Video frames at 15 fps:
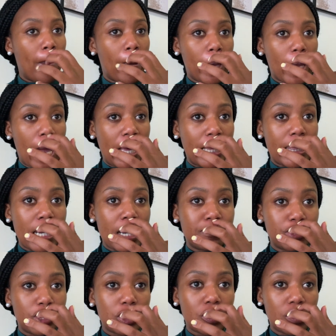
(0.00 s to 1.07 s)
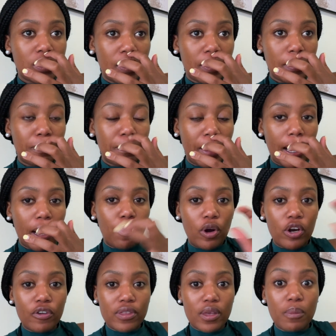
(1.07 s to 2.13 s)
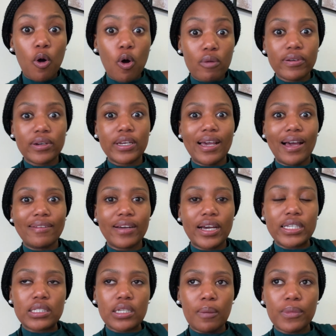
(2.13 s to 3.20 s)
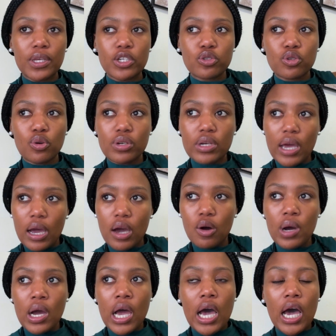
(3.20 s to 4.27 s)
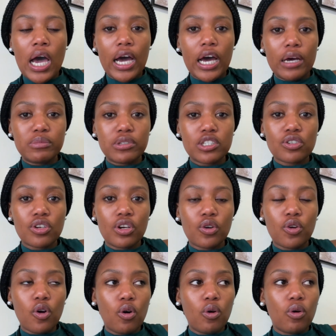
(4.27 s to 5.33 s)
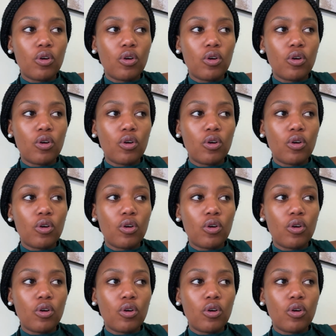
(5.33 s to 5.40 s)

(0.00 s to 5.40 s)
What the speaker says: yeah, I think I'm just gonna buy one of them, hopefully I find something. So now I'm just gonna go